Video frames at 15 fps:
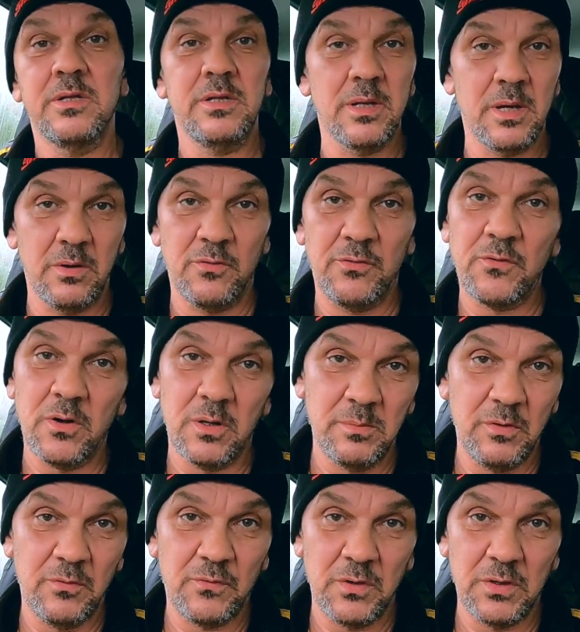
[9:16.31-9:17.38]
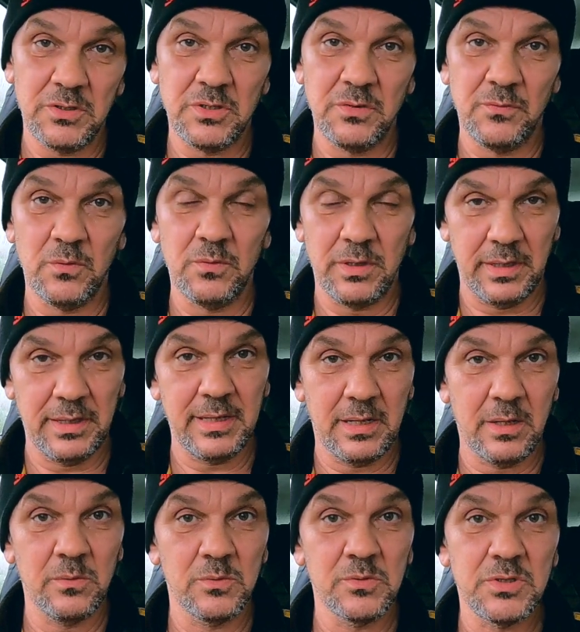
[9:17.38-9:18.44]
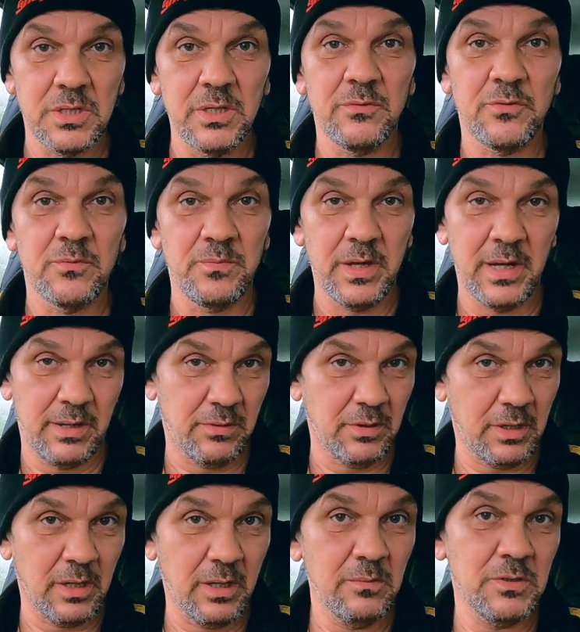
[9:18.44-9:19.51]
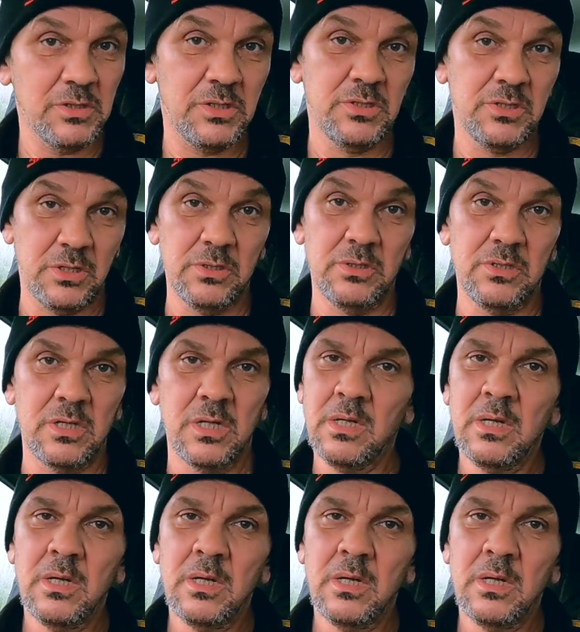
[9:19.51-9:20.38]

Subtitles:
Notify me first of all, and then I will see from there, okay? Which is good.